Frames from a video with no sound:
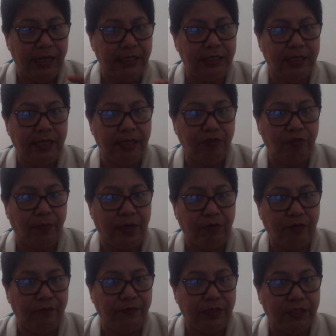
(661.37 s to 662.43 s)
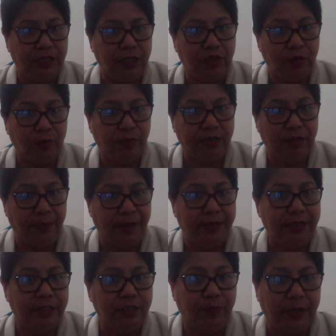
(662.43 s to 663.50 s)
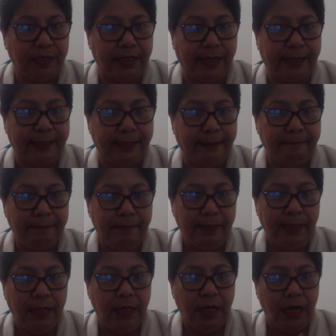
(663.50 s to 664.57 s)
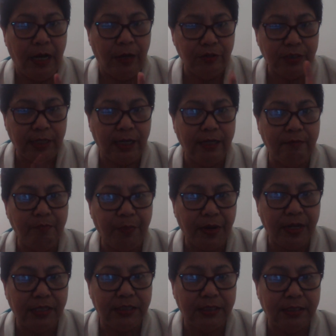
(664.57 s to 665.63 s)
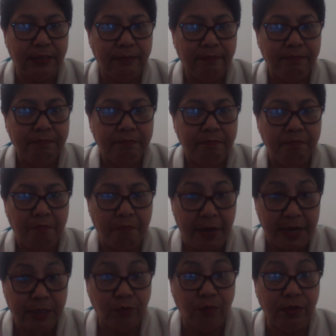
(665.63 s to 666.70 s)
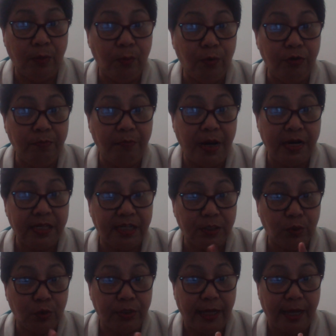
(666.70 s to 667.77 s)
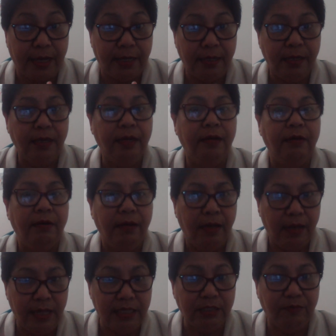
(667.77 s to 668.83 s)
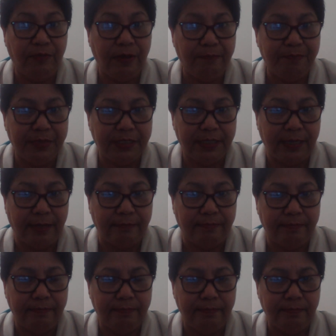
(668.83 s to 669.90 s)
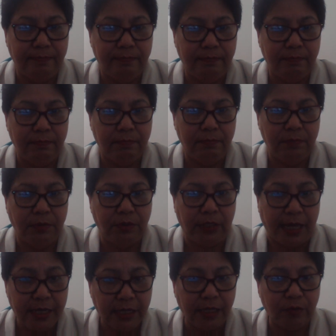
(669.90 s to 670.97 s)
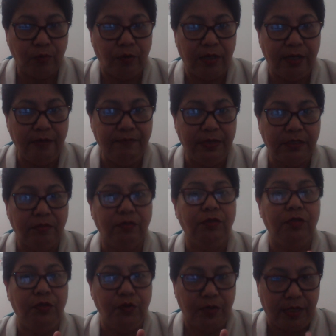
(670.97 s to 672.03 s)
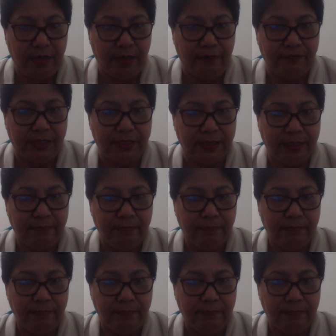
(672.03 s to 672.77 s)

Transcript: listening to my conversation with the buyer's mandate. Our selling price based on the world market today, less 5%. Take it or leave it, you can have it.